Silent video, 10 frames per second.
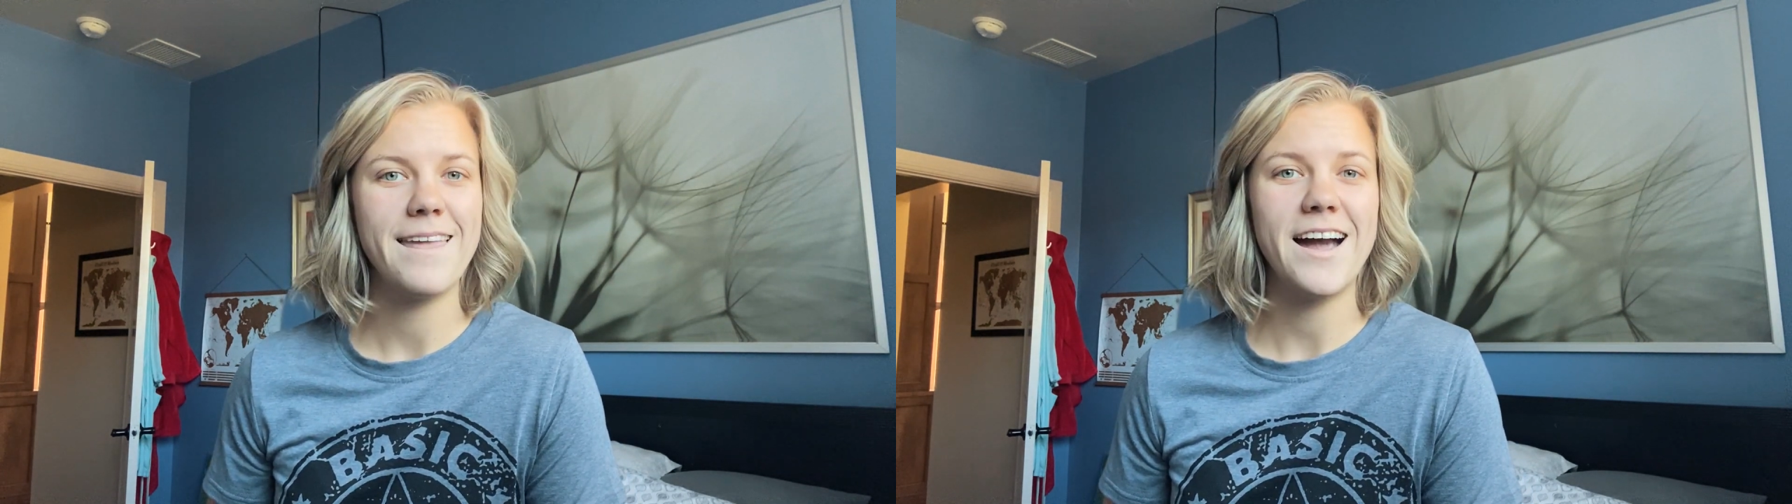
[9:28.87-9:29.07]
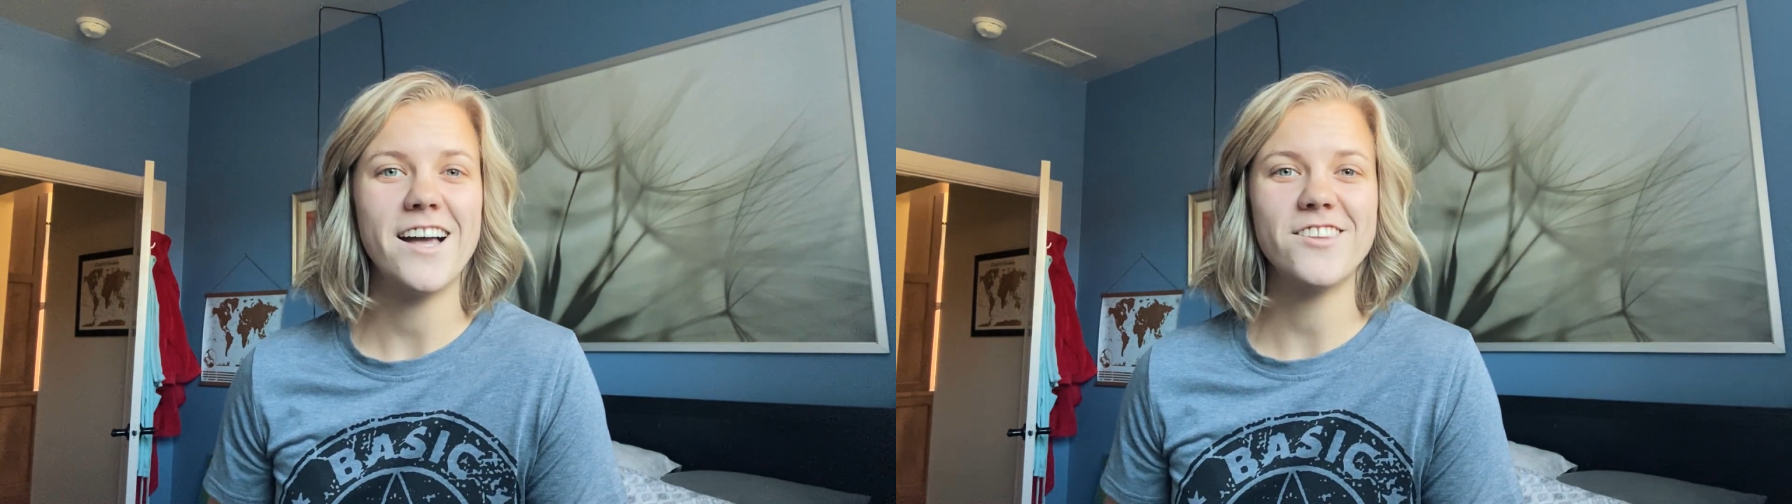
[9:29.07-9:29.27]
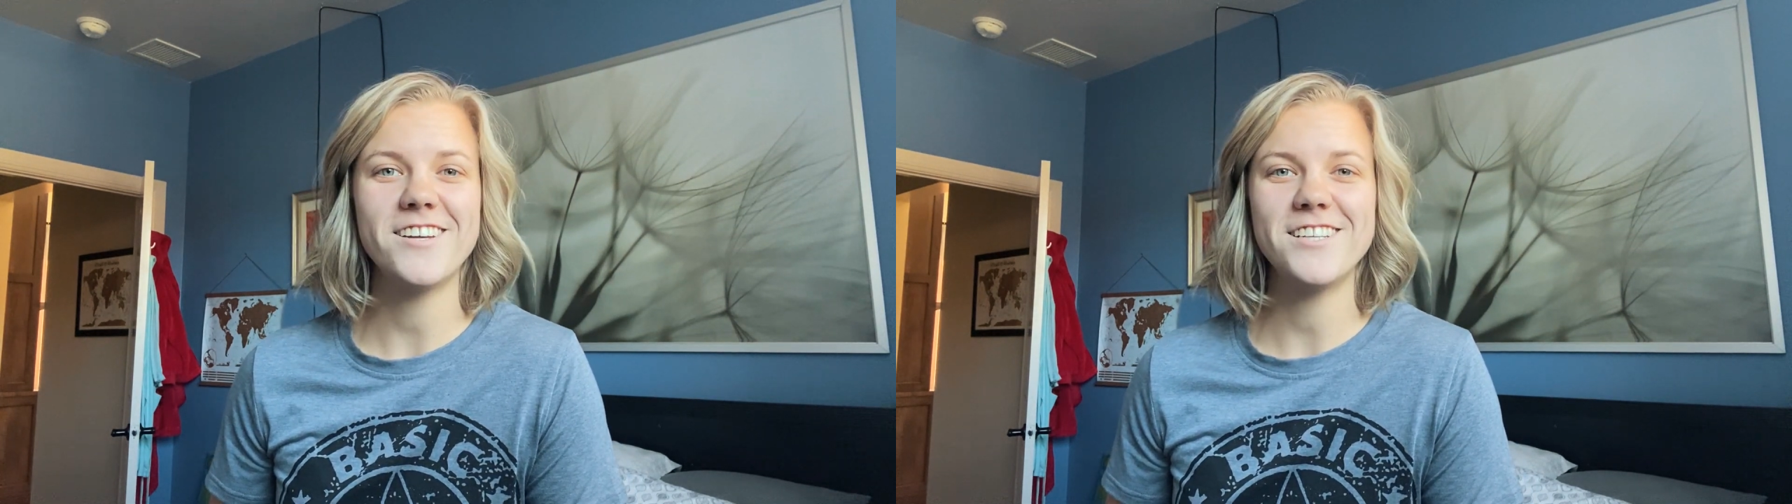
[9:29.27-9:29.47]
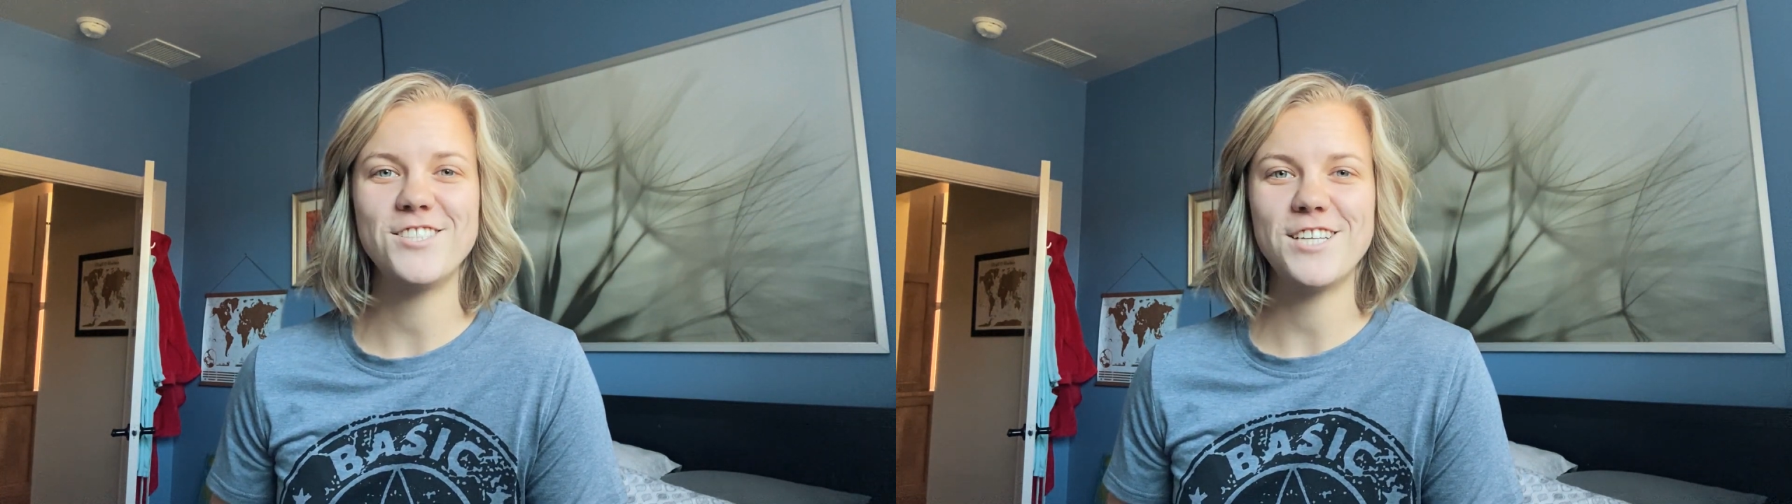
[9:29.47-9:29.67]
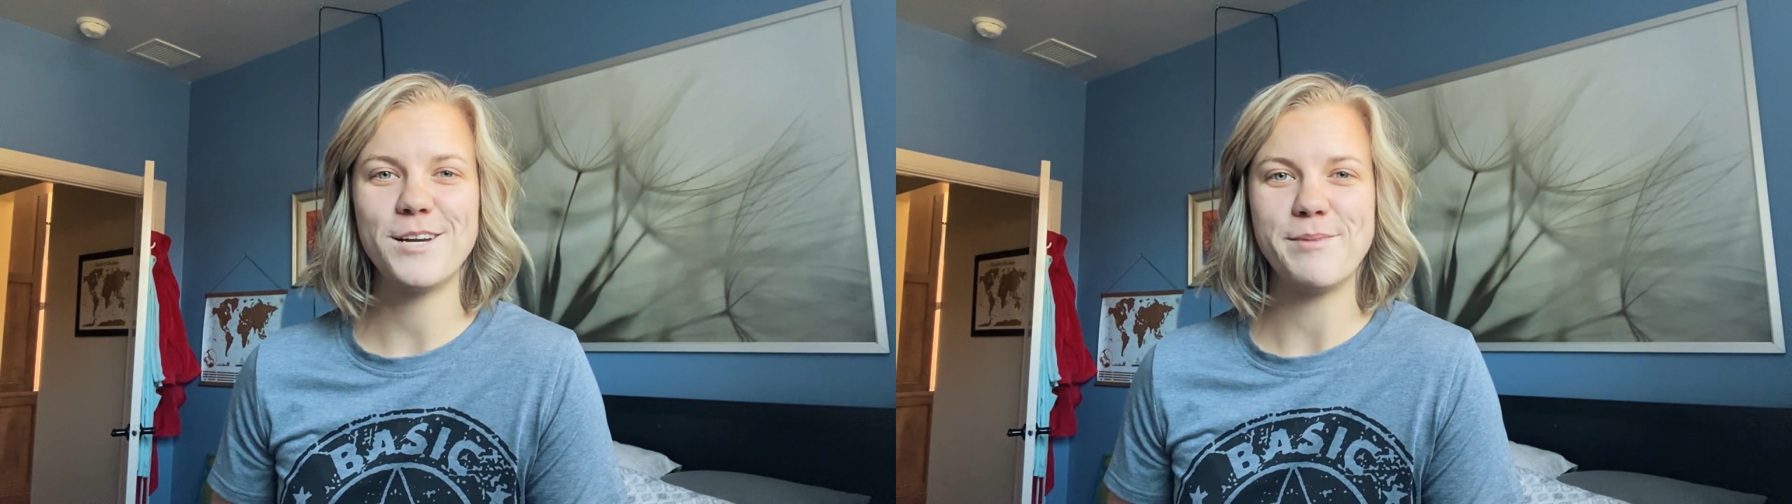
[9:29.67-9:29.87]
I thought I'd
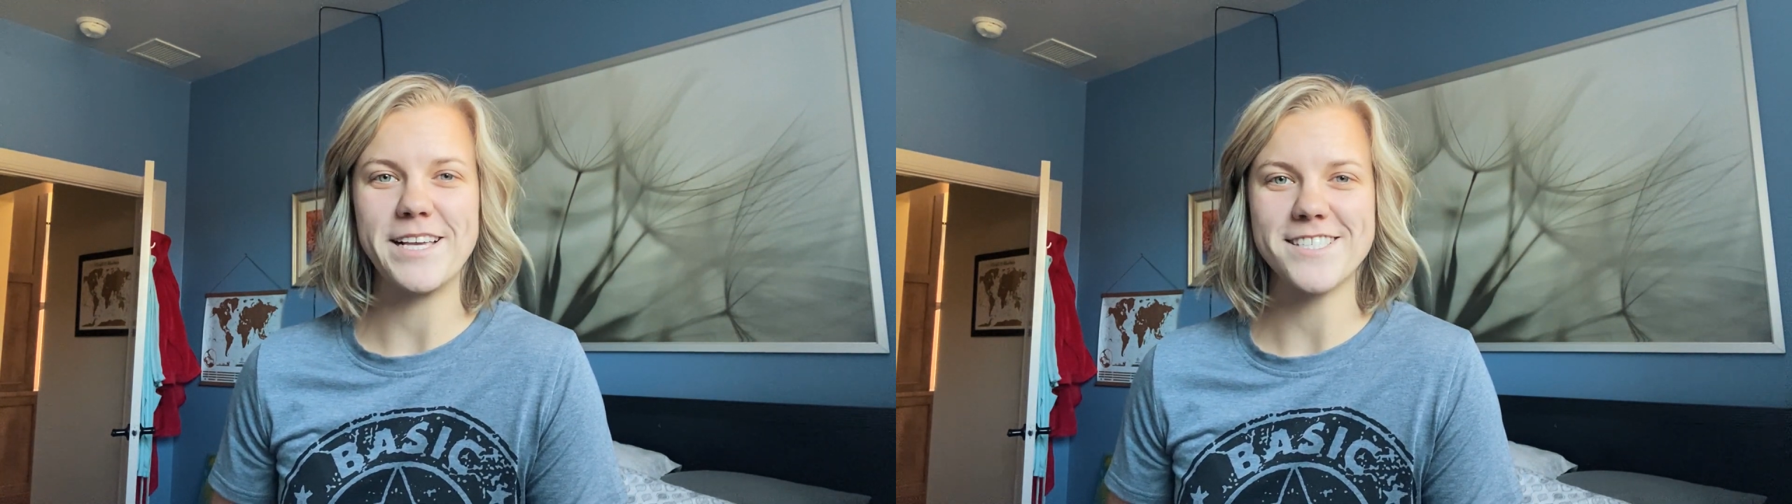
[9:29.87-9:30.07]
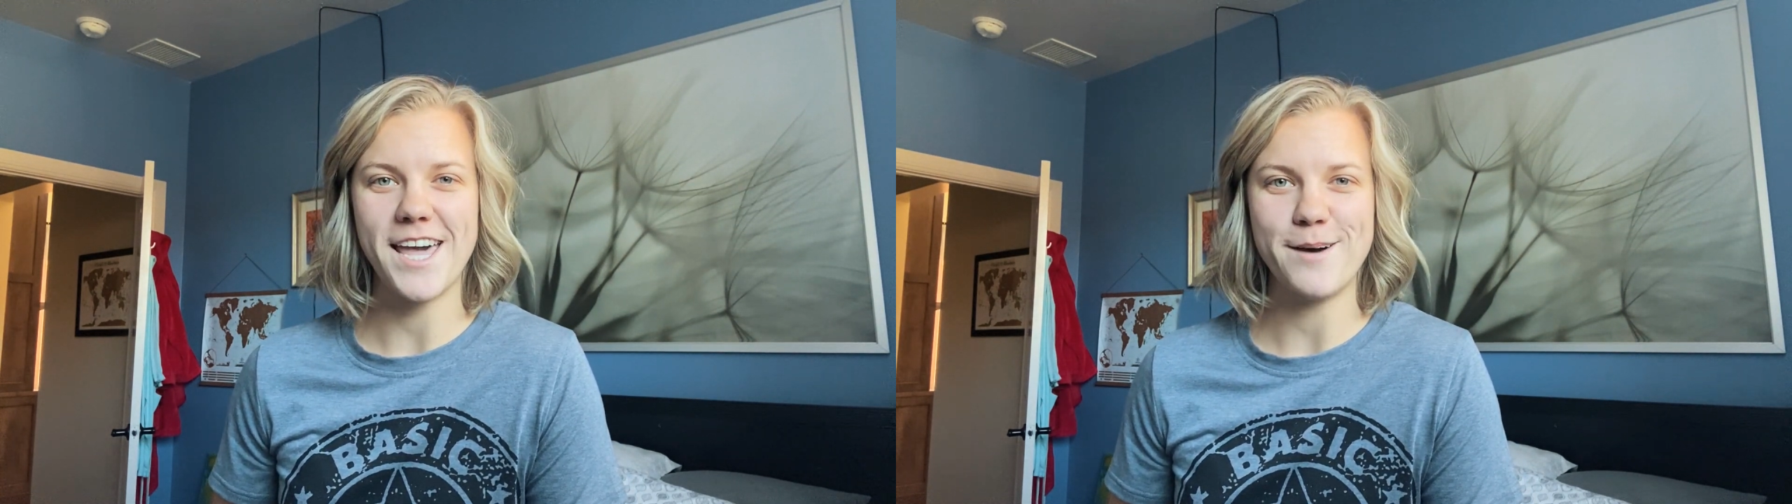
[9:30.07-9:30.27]
share because it